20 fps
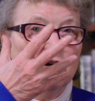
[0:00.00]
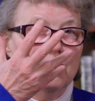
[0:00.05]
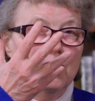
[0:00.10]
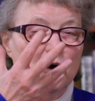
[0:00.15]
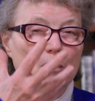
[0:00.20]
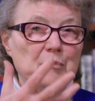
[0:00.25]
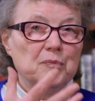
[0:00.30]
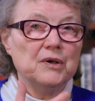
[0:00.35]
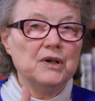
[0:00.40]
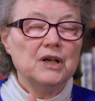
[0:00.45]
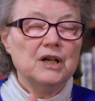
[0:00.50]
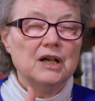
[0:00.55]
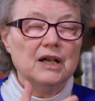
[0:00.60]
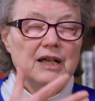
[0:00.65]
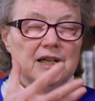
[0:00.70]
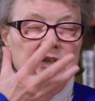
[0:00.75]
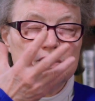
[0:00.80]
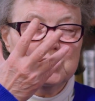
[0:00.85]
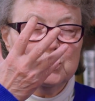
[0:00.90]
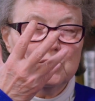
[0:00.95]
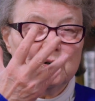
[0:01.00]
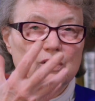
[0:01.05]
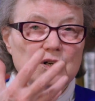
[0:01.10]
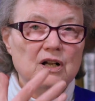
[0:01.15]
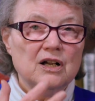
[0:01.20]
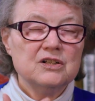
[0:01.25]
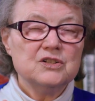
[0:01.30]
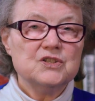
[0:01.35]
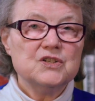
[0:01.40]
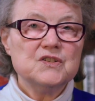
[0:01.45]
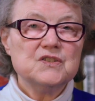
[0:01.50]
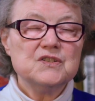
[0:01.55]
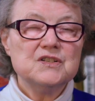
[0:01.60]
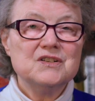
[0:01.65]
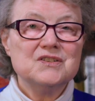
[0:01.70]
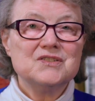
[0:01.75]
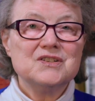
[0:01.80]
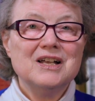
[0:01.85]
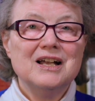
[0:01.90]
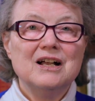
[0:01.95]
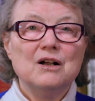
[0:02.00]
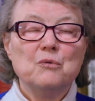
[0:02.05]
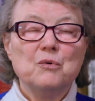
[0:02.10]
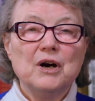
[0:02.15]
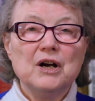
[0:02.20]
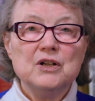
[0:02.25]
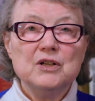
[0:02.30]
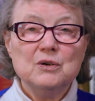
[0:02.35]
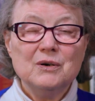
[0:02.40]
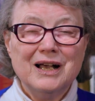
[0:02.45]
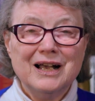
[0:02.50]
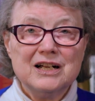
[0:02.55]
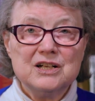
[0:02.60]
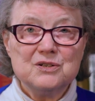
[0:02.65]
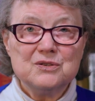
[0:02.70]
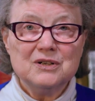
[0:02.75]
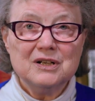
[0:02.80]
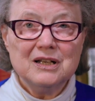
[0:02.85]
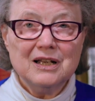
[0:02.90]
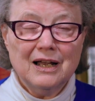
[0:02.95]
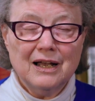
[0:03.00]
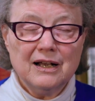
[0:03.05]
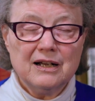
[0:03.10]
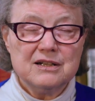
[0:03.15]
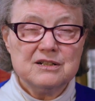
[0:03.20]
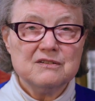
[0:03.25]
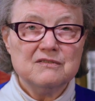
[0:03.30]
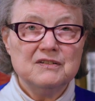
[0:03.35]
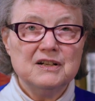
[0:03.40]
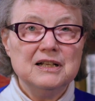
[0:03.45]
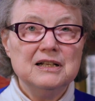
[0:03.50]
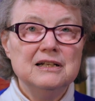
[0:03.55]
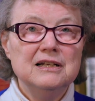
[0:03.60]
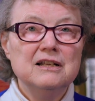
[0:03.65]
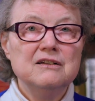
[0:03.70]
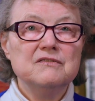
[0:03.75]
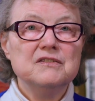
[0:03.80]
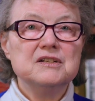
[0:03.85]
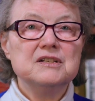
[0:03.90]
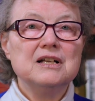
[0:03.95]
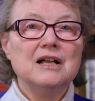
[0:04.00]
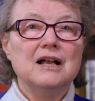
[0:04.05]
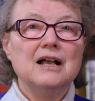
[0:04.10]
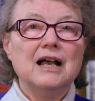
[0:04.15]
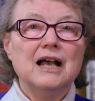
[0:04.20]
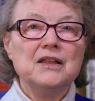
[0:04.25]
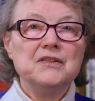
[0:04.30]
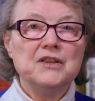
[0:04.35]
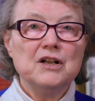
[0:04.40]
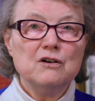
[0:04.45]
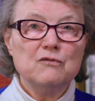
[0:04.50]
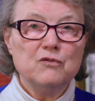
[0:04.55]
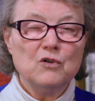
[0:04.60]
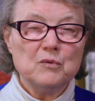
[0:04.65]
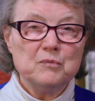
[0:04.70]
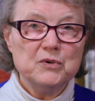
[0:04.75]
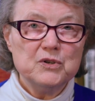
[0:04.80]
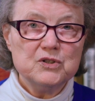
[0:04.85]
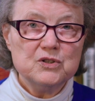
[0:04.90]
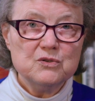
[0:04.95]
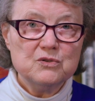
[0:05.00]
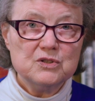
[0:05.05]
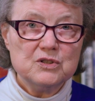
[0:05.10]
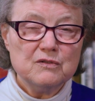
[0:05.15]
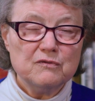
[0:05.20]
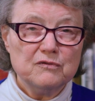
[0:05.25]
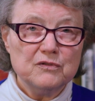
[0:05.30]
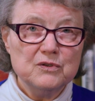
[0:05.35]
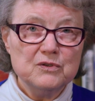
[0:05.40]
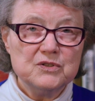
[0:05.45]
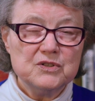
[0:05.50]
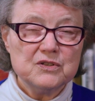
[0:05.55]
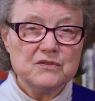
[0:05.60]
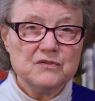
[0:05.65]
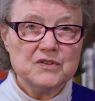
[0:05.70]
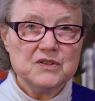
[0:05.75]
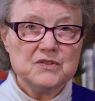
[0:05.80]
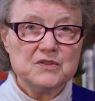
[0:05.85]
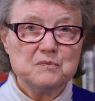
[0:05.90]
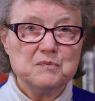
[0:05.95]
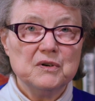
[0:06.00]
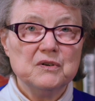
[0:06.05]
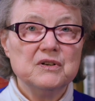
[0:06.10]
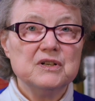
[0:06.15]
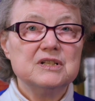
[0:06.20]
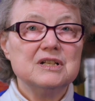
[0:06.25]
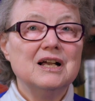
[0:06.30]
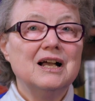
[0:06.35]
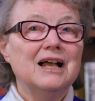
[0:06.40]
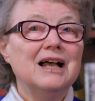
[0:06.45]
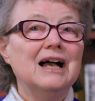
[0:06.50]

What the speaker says: up into your consciousness, where you actually actively live it and therefore produce the fruits of the Spirit,